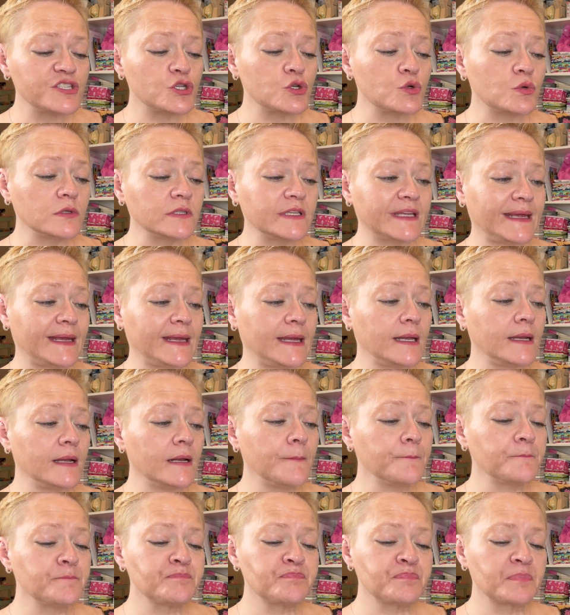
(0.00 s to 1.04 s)
you will need
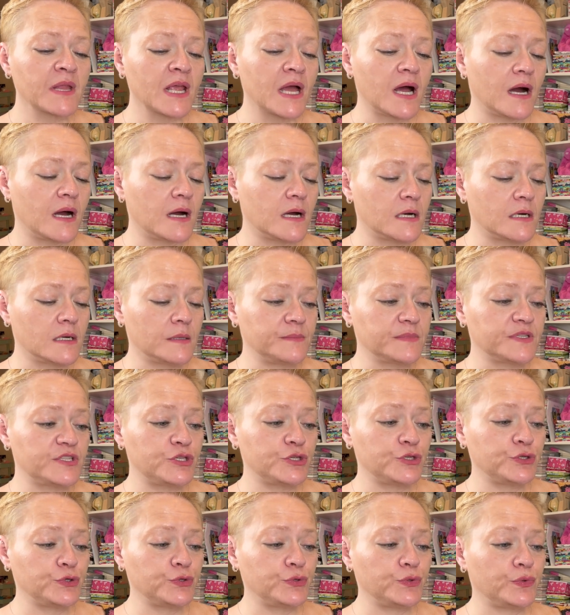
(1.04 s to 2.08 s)

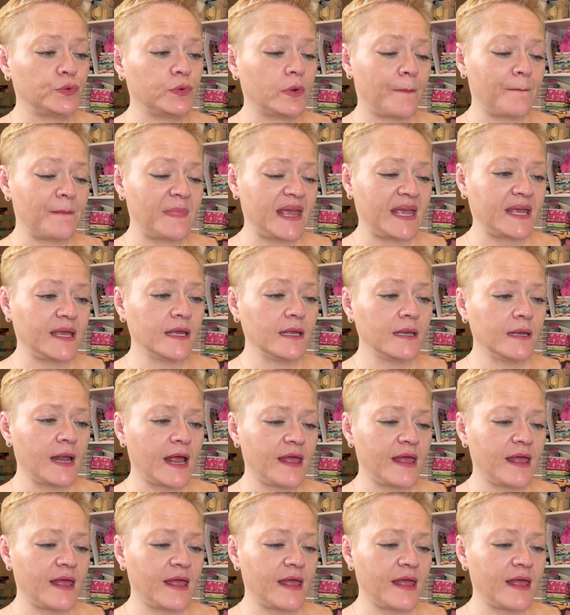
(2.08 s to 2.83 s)
to make it.